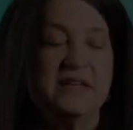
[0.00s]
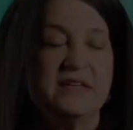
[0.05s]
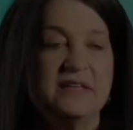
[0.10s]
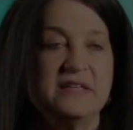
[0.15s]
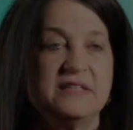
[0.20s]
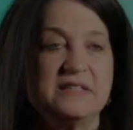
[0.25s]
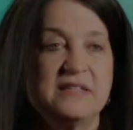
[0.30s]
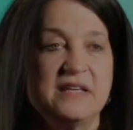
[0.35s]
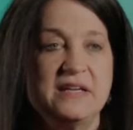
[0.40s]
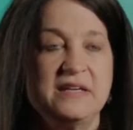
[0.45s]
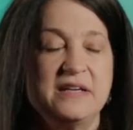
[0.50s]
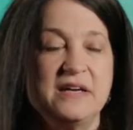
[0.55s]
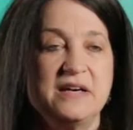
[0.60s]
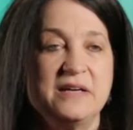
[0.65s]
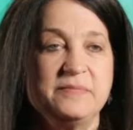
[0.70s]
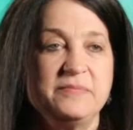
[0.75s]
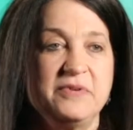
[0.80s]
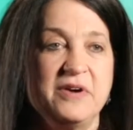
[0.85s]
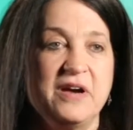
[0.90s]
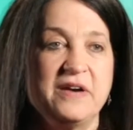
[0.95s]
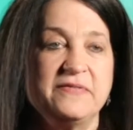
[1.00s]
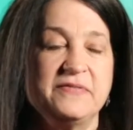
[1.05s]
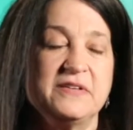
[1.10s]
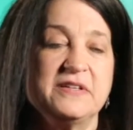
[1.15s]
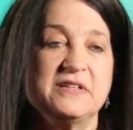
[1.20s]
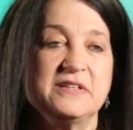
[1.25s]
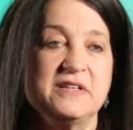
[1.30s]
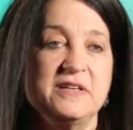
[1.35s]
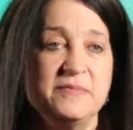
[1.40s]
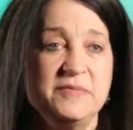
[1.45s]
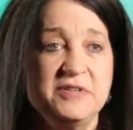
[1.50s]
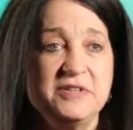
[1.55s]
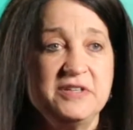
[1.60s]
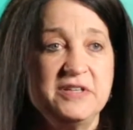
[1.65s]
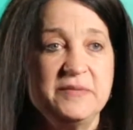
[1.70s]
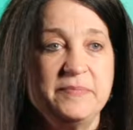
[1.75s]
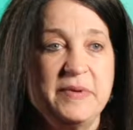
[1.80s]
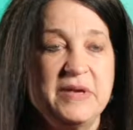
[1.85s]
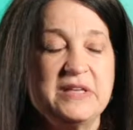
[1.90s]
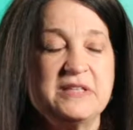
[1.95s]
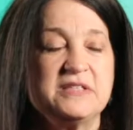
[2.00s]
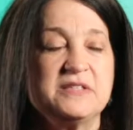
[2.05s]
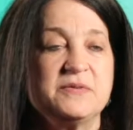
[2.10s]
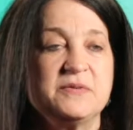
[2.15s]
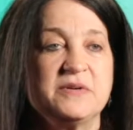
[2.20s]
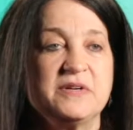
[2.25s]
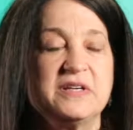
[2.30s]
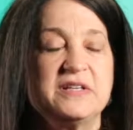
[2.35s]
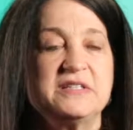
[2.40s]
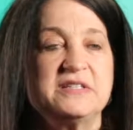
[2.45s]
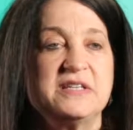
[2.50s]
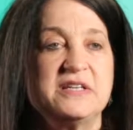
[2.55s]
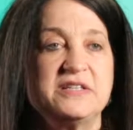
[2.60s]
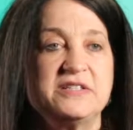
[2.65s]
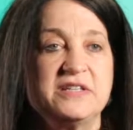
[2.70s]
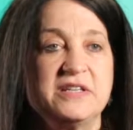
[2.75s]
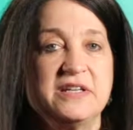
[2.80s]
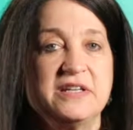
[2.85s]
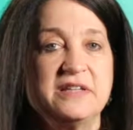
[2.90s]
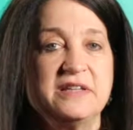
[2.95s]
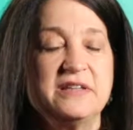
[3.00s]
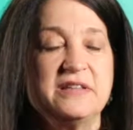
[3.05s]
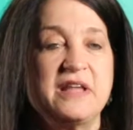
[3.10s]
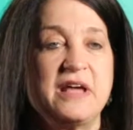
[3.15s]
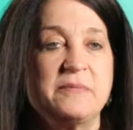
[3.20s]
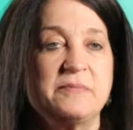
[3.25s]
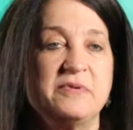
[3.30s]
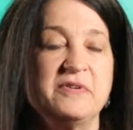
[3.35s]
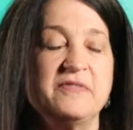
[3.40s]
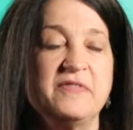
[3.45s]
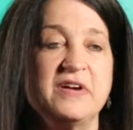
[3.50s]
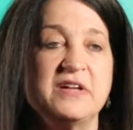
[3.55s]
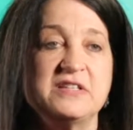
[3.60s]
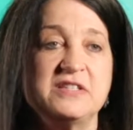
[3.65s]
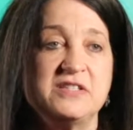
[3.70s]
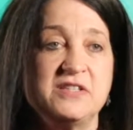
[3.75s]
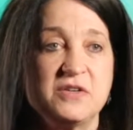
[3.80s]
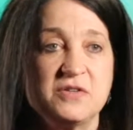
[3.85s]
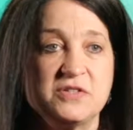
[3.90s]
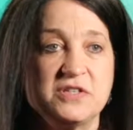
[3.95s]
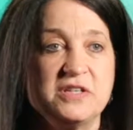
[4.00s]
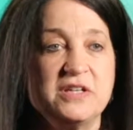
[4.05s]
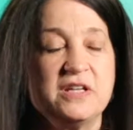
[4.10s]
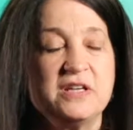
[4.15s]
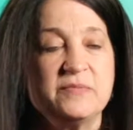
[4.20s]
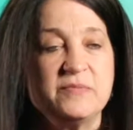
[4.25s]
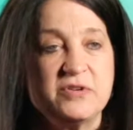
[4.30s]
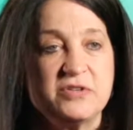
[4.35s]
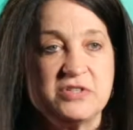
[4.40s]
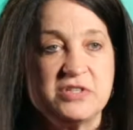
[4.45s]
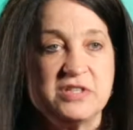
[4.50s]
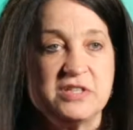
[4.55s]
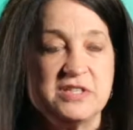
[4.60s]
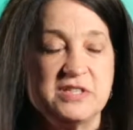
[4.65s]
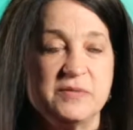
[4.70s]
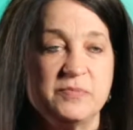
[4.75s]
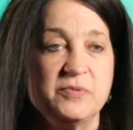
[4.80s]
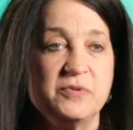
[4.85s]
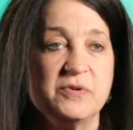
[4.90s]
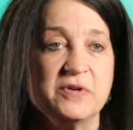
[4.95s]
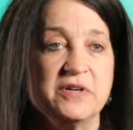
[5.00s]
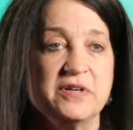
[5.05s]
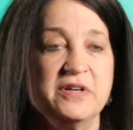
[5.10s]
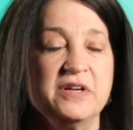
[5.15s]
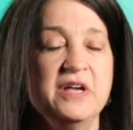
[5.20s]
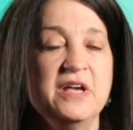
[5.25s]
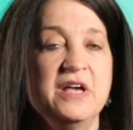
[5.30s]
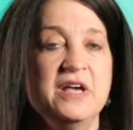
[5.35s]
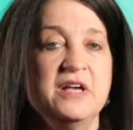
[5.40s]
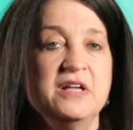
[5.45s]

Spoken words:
is a nonprofit, community-based organization that provides social and emotional support